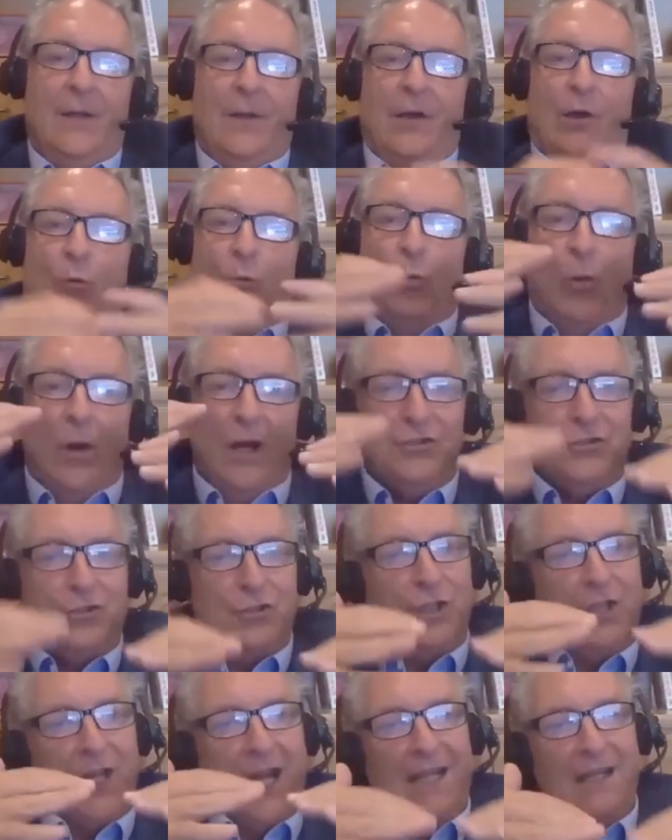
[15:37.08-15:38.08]
what
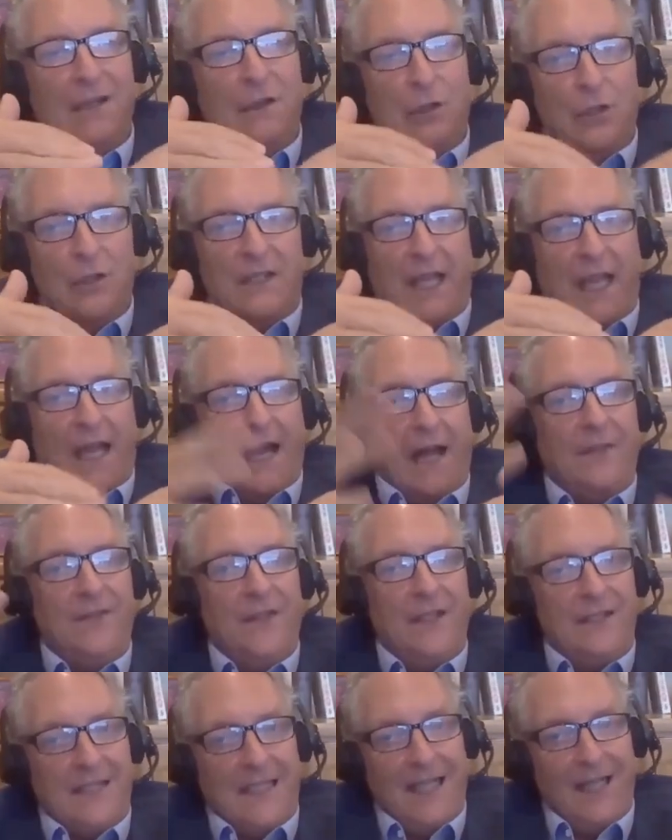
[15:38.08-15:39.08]
should I look at
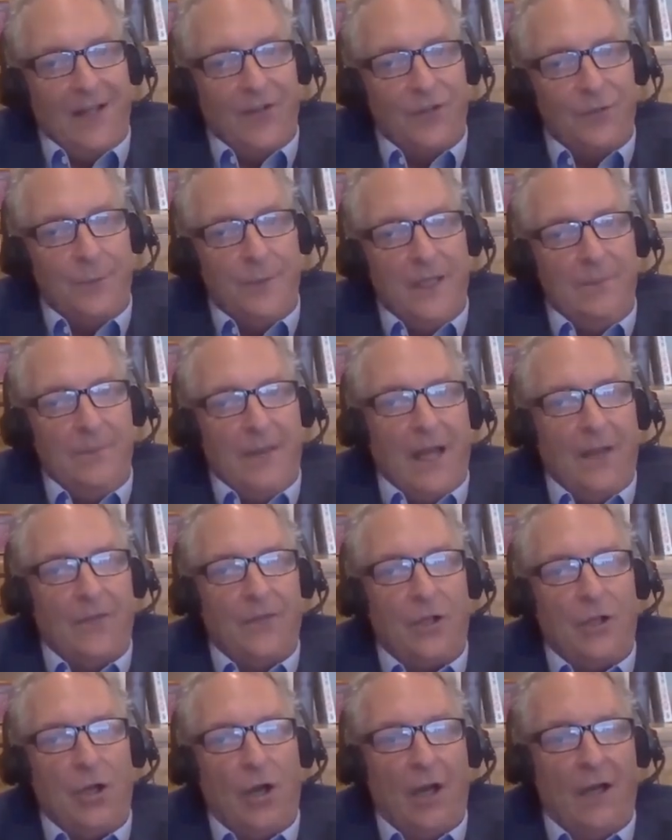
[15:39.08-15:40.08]
that tells me about
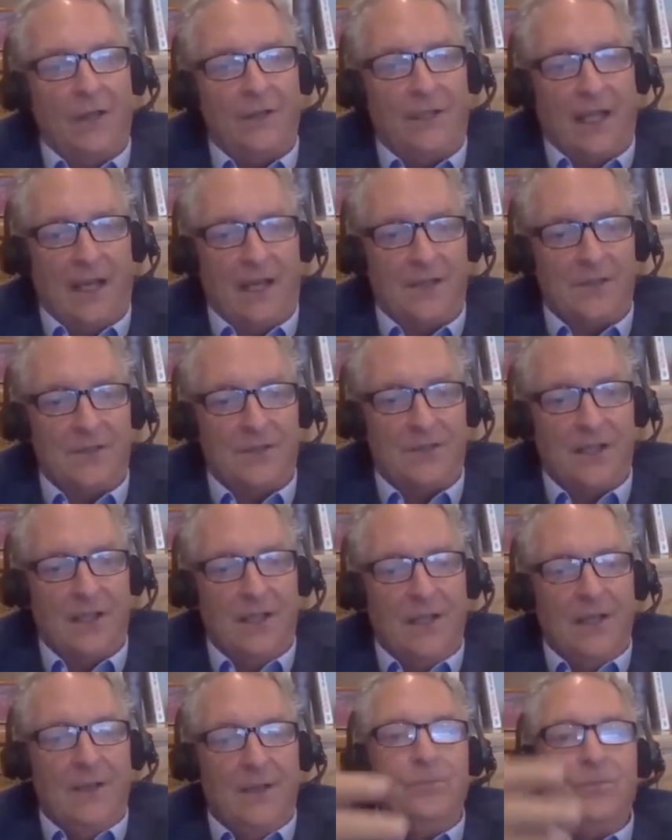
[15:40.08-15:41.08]
the context?
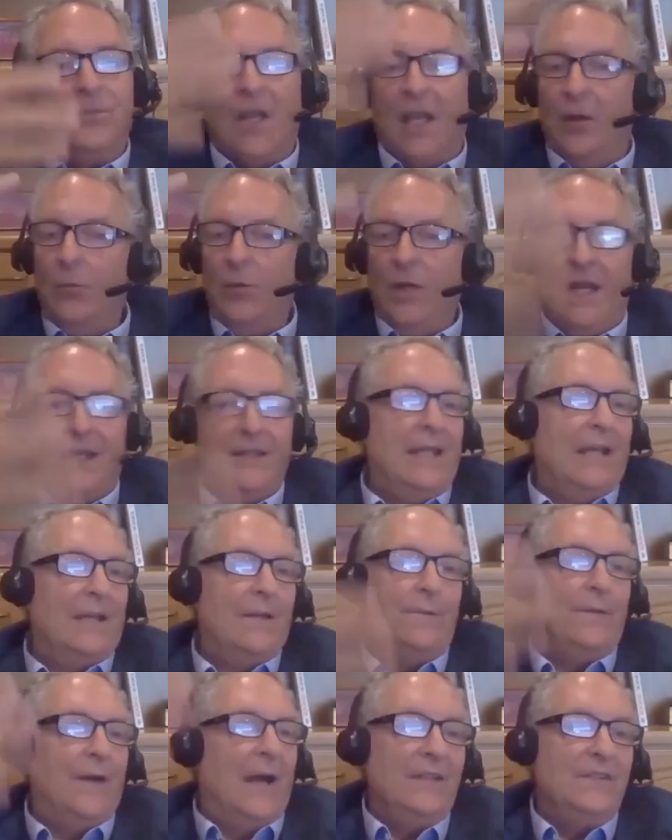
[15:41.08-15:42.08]
And we
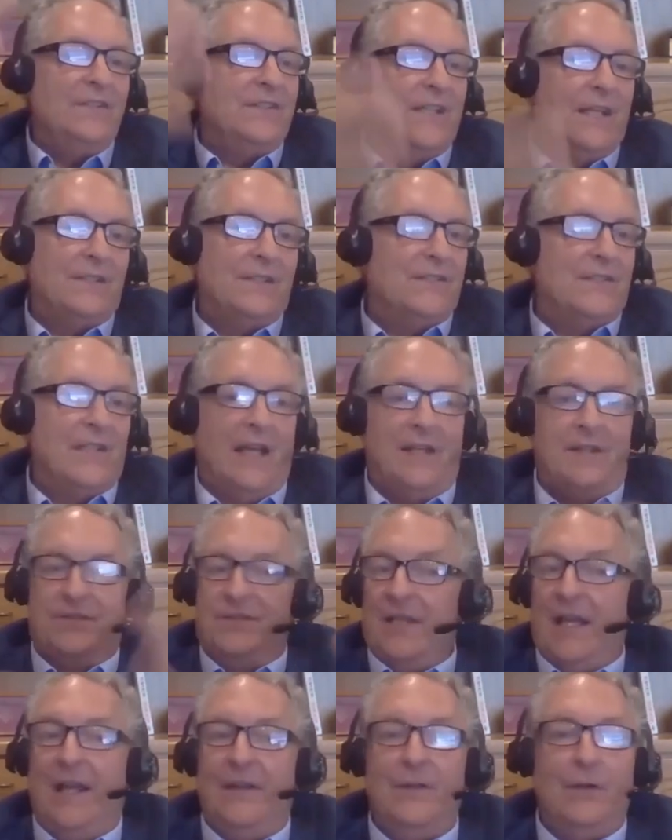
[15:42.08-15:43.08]
identified 6
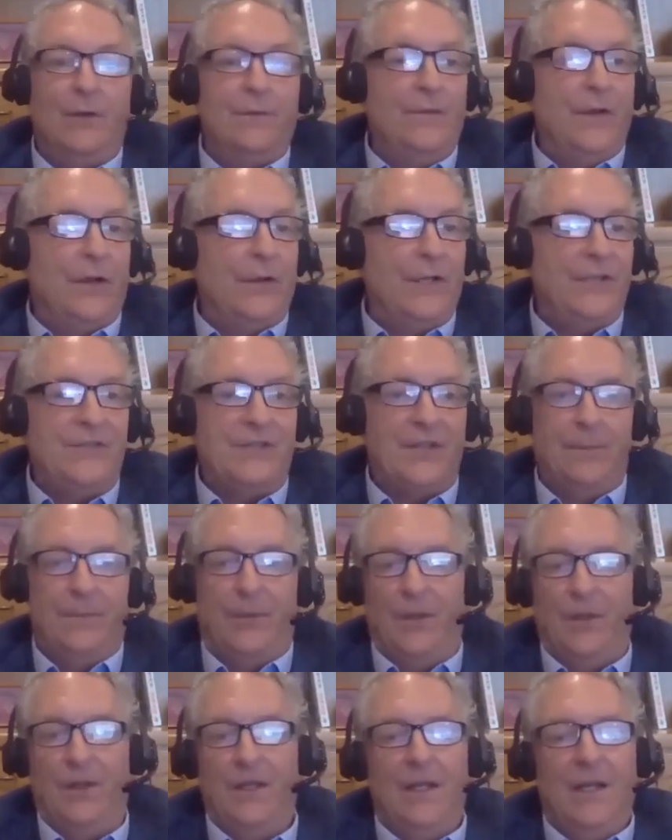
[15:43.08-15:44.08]
things, and they're very
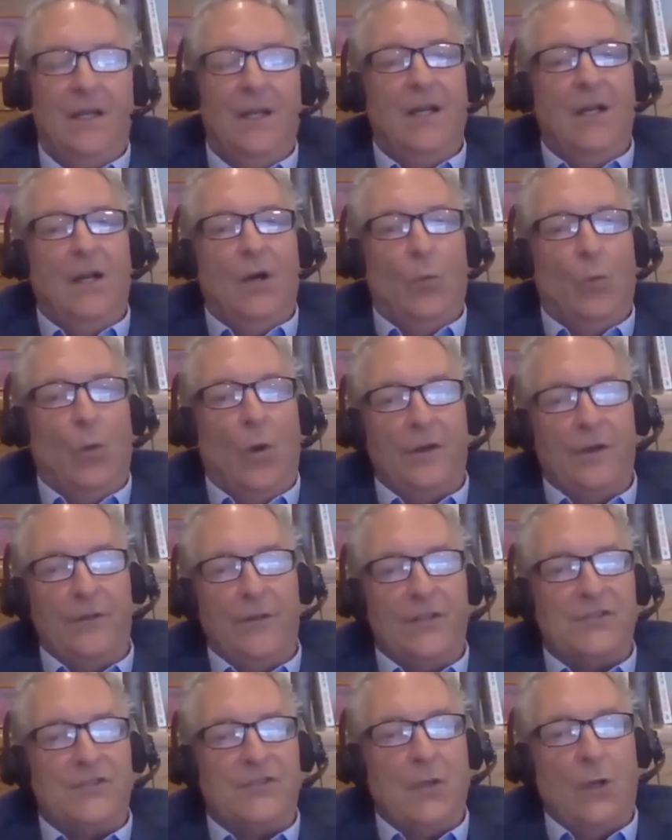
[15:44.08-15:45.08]
simple. What are
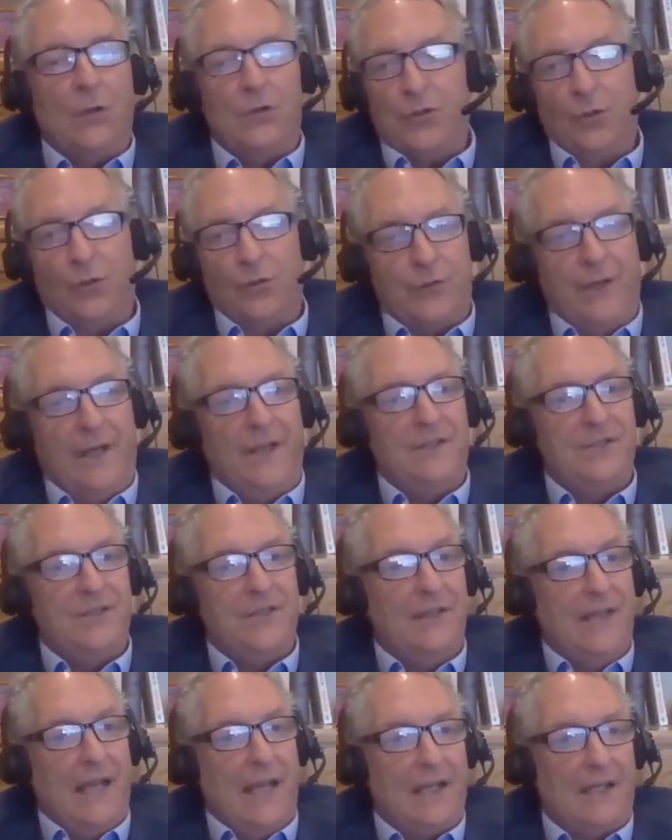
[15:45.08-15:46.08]
the social trends
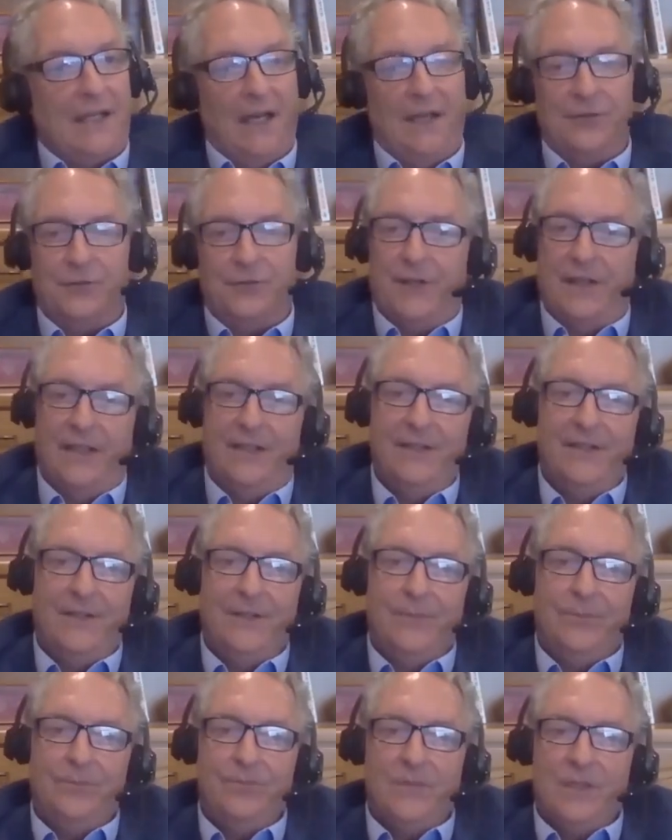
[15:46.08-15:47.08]
in that country?
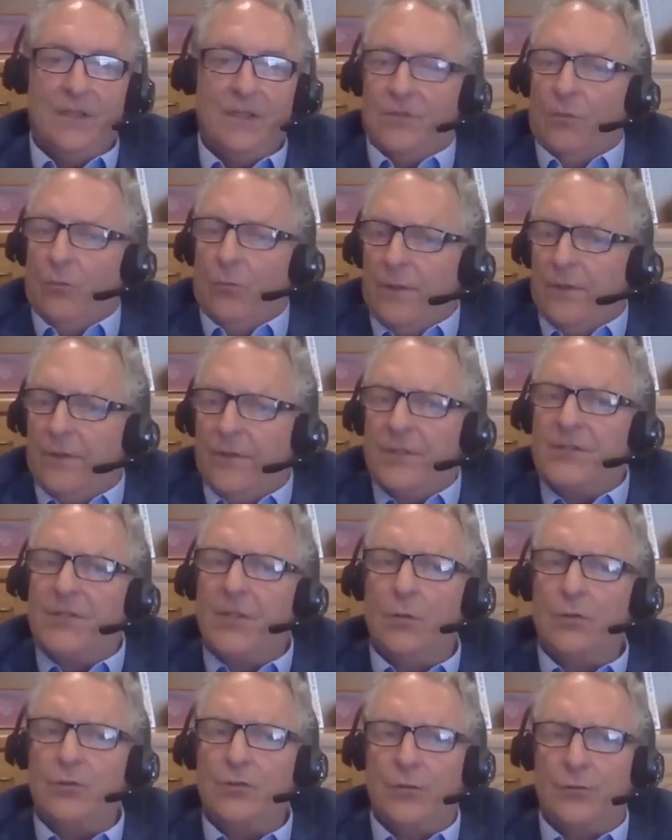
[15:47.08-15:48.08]
So what are the
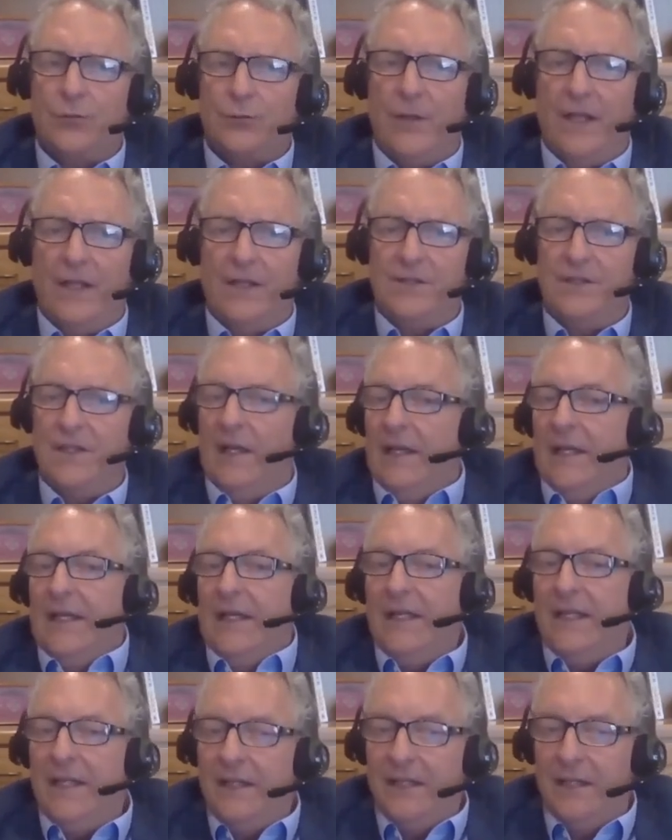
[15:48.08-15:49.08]
social trends
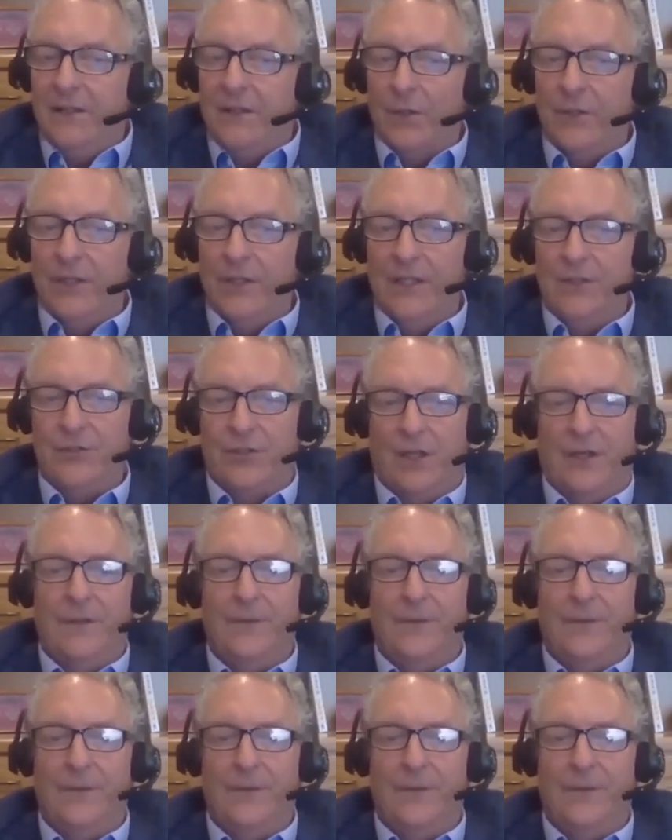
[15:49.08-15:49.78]
in Indonesia?